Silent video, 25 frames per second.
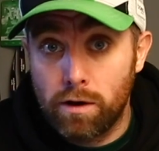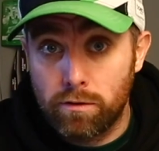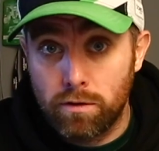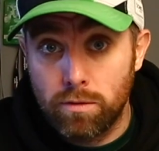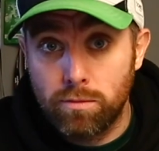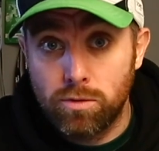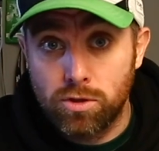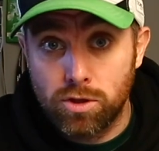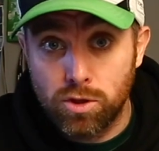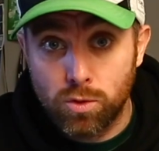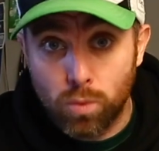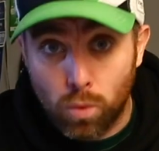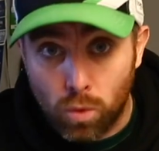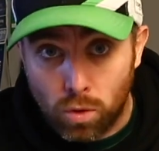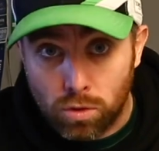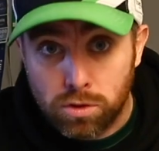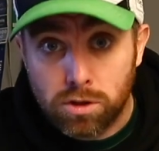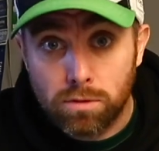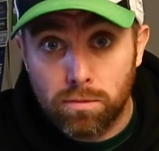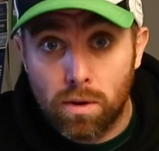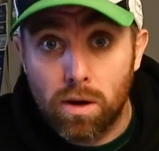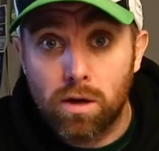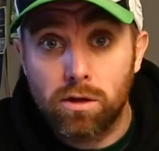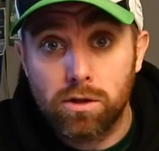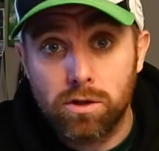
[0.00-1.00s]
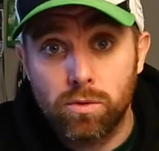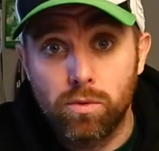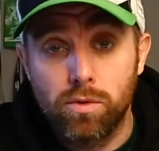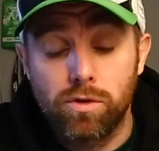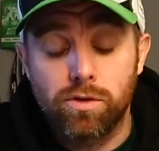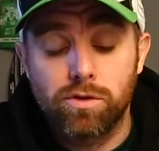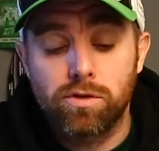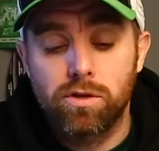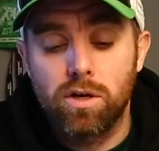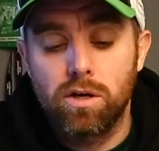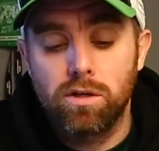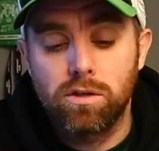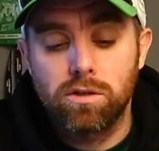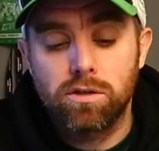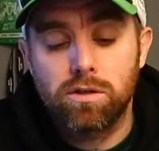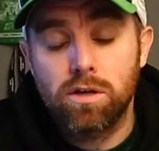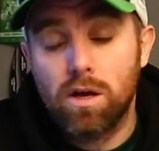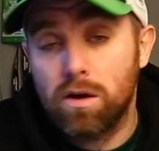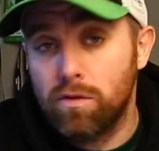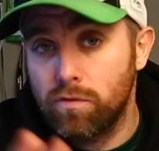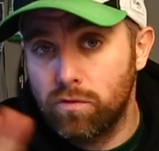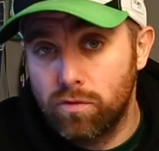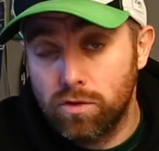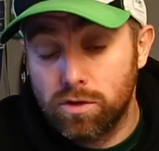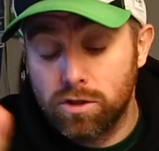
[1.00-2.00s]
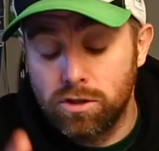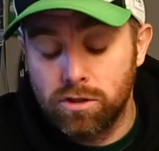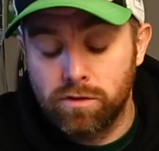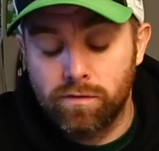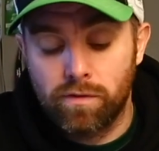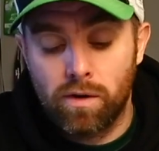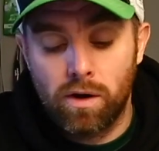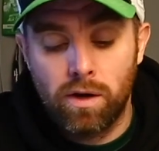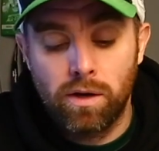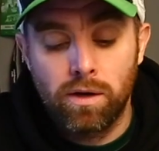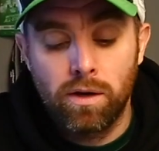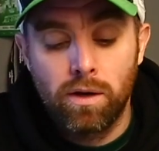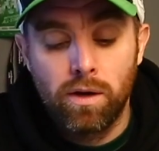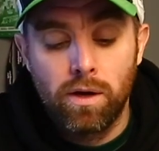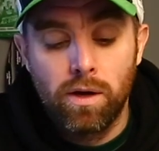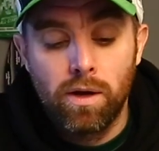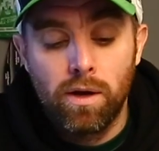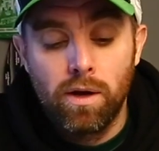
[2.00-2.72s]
their images watermarked with certain stuff, which is fine.